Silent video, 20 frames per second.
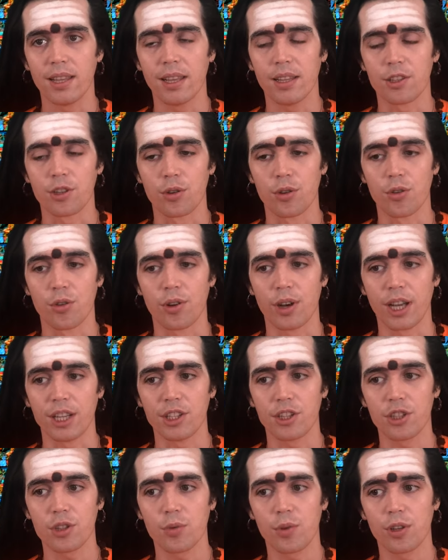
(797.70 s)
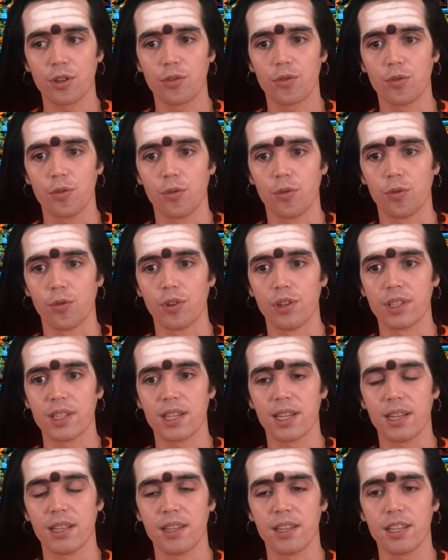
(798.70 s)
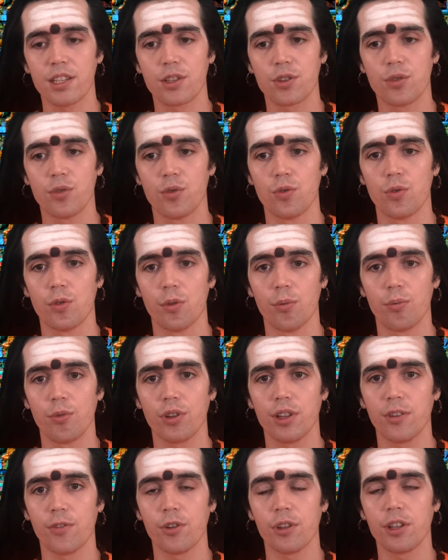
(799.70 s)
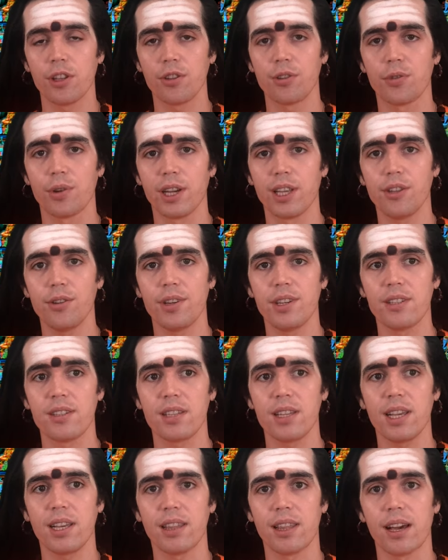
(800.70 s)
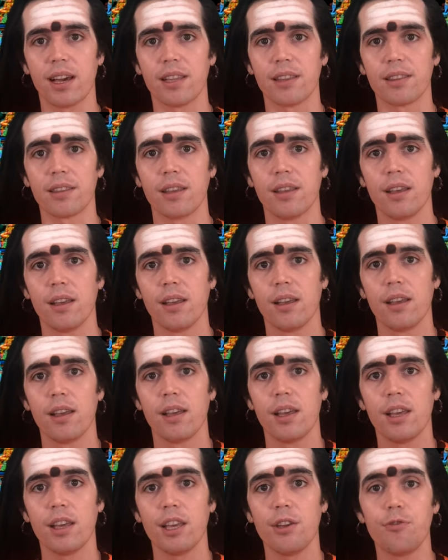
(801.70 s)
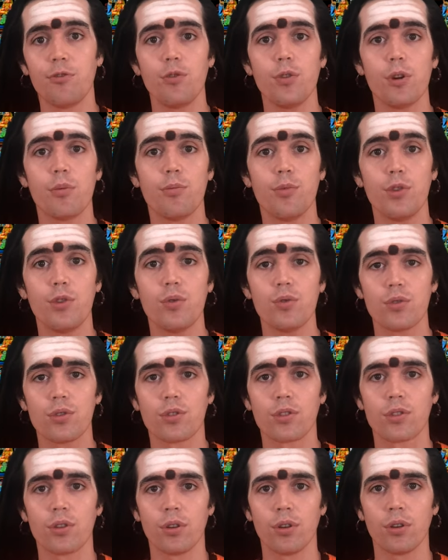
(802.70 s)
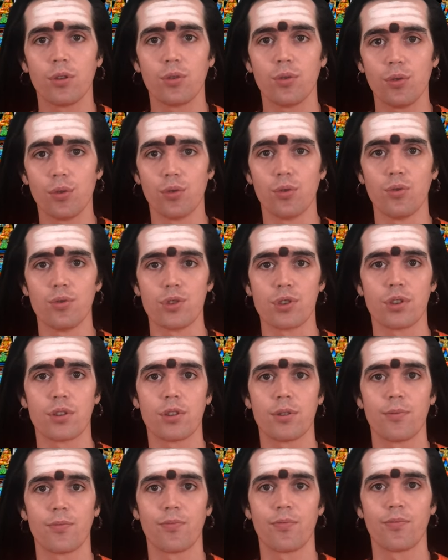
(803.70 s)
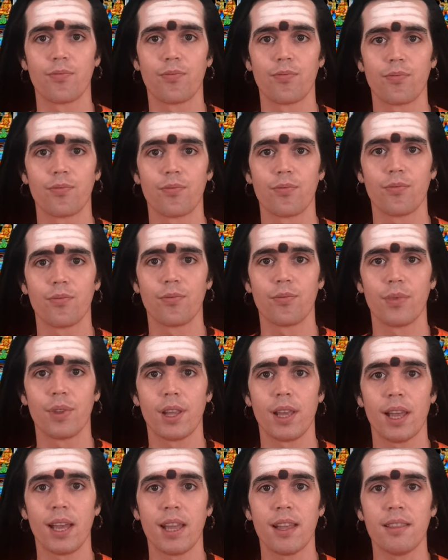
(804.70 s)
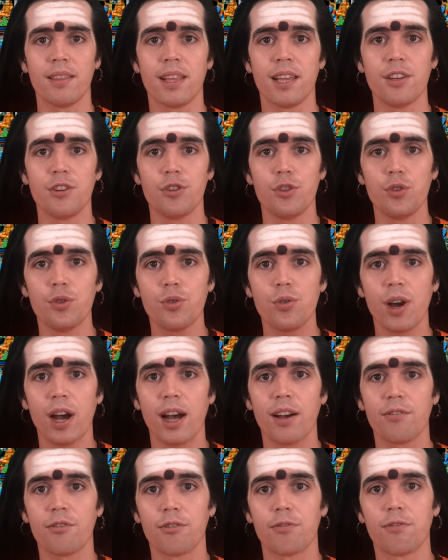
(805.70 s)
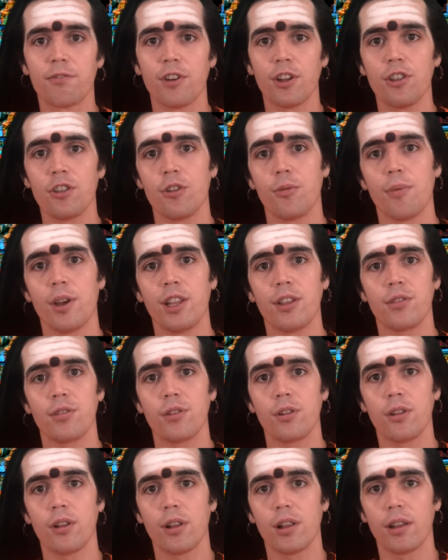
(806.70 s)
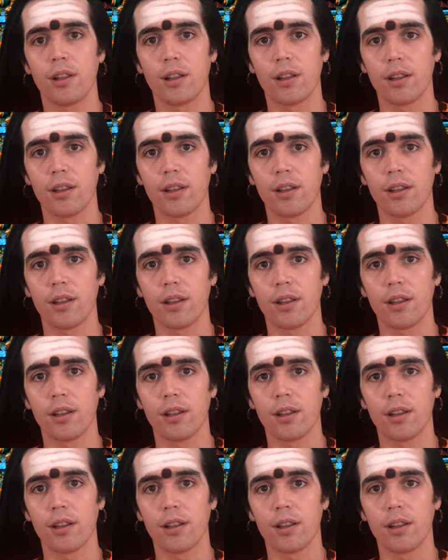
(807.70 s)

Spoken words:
So I just want to say this, to put everything together and say that if you abuse gurus, then you have a fundamental,